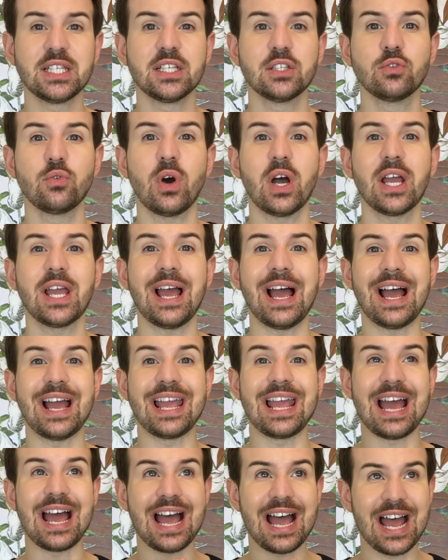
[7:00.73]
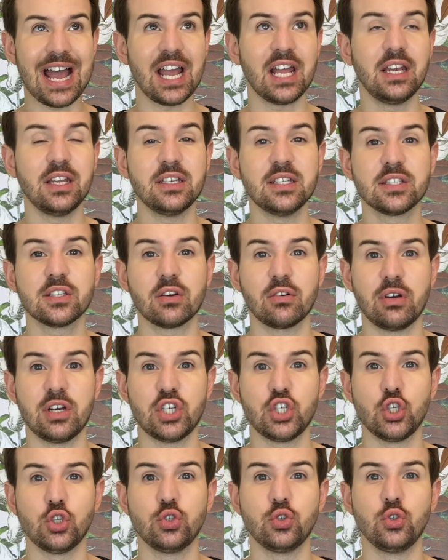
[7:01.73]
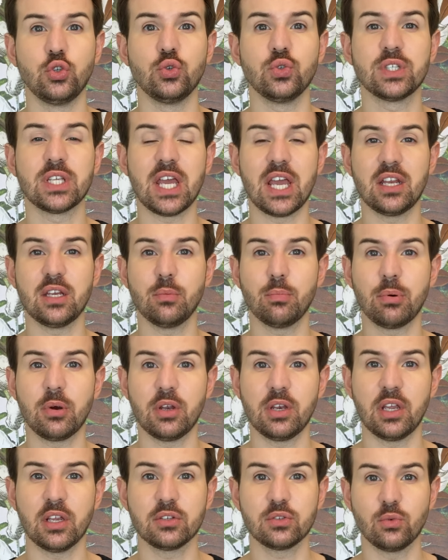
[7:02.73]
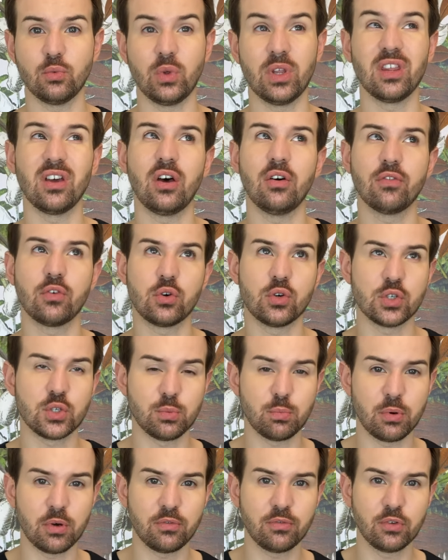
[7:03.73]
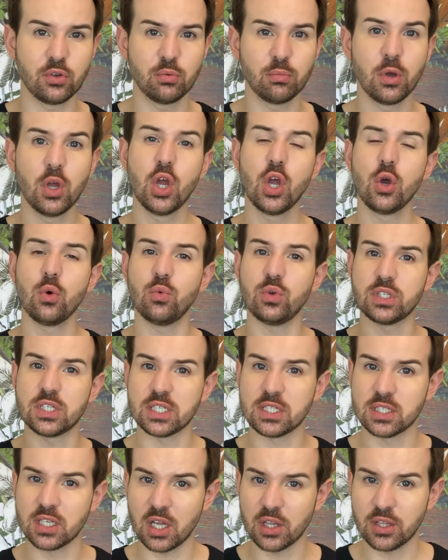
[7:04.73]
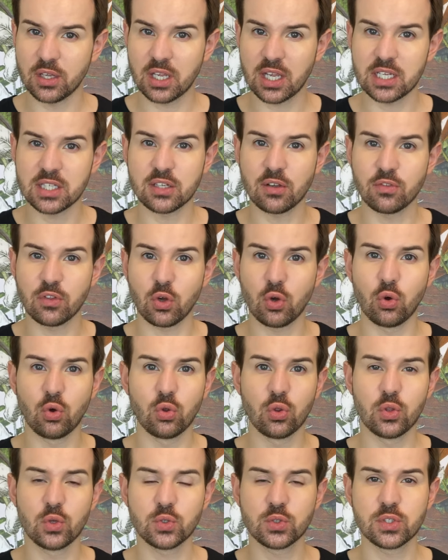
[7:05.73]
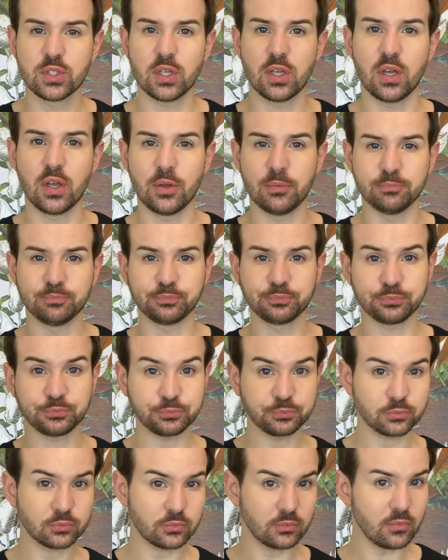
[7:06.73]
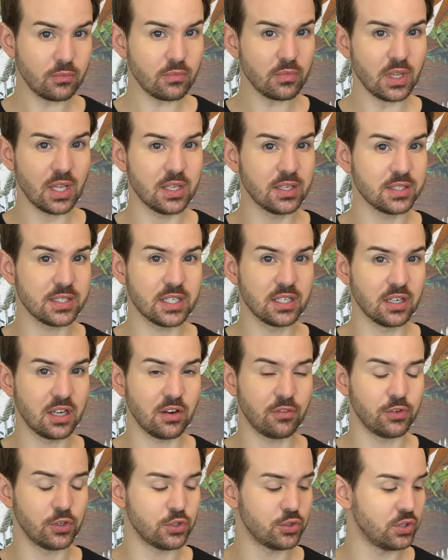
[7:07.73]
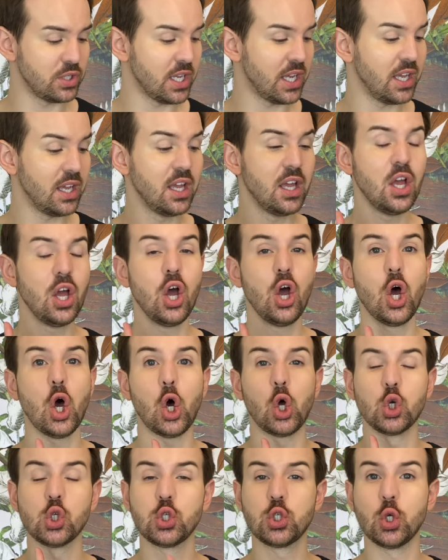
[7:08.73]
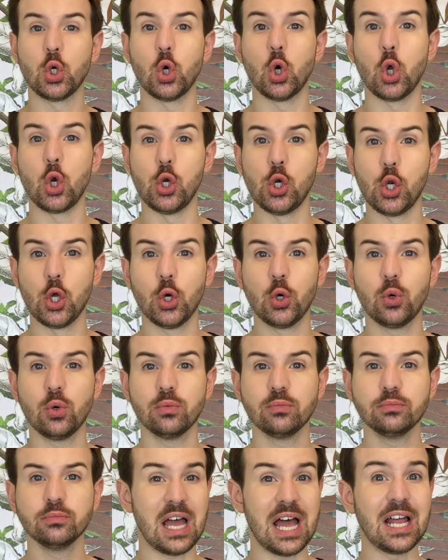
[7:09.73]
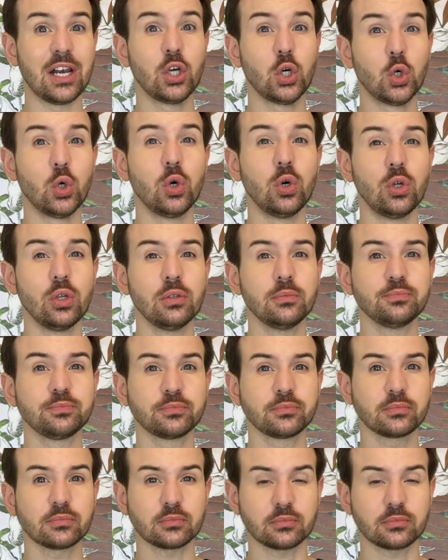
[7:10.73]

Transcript: is why I highly discourage you to use any product with, of course, perfume, which is not the case of all those skincare for today. Also, no alcohol,